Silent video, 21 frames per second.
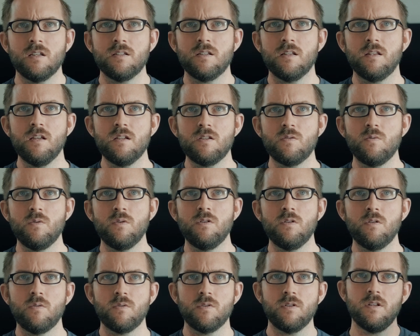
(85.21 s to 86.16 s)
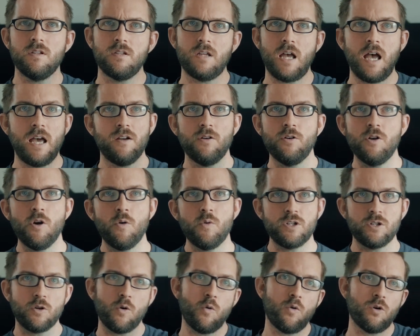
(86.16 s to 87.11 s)
Is it this one or this? I don't know
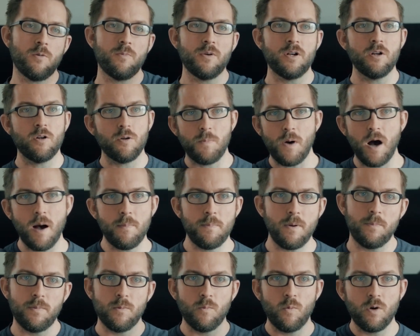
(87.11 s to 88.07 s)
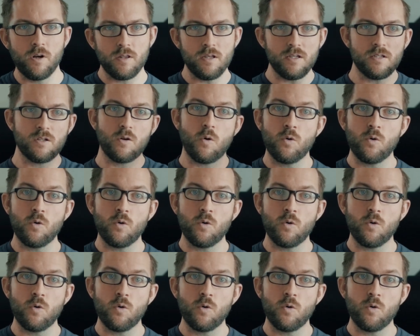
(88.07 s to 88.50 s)
which corner, but it'll pop up in one of these